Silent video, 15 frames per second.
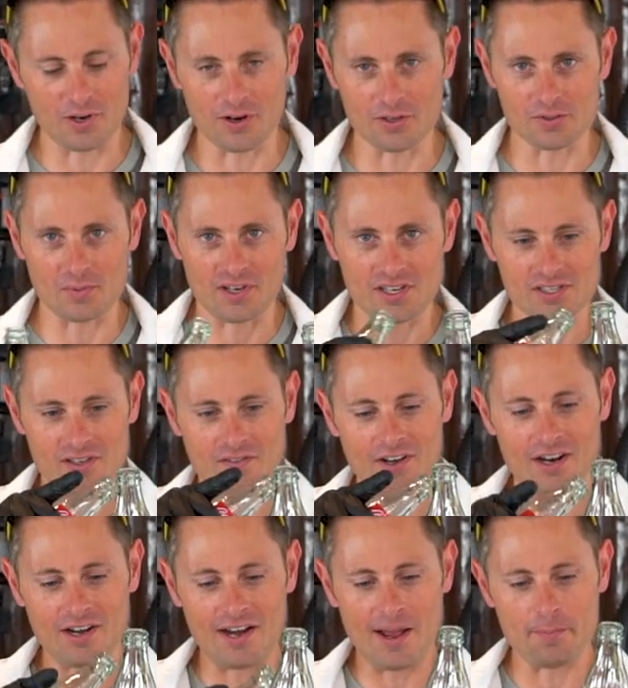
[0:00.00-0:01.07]
bottles because they've
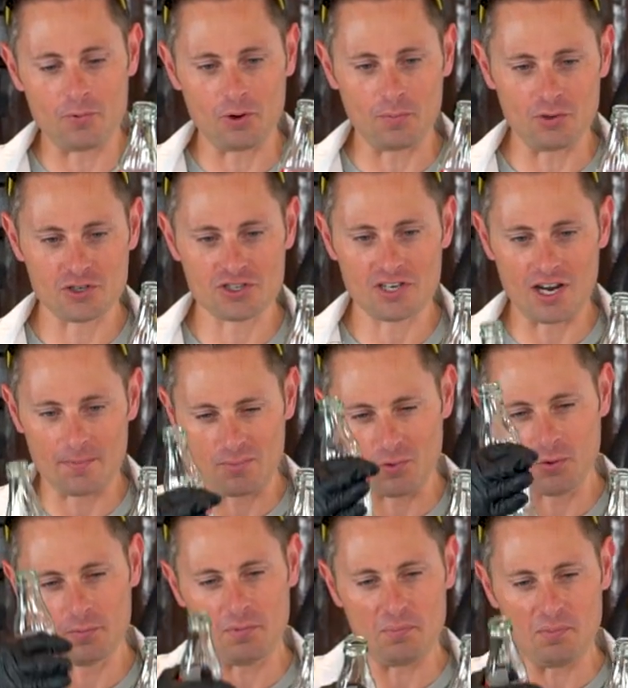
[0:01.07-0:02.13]
got an abnormal shape. It
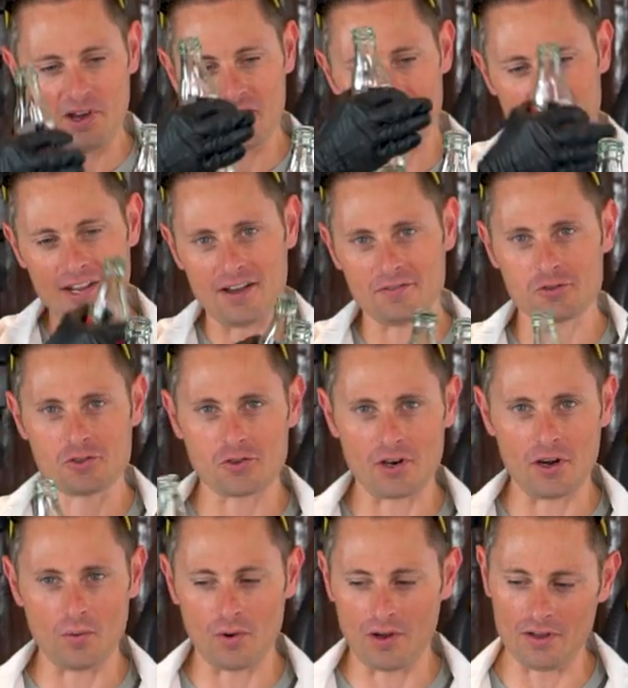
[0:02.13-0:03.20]
would be better to have
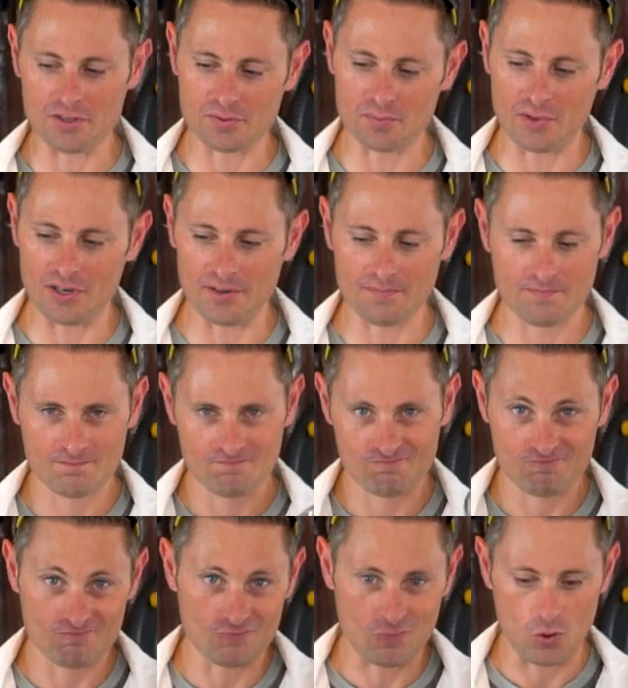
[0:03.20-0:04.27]
straight walls, but
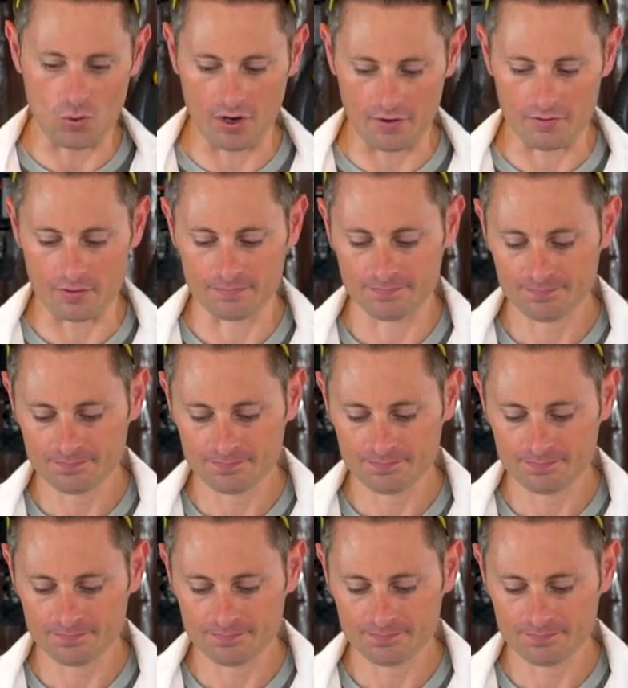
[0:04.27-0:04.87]
whatever.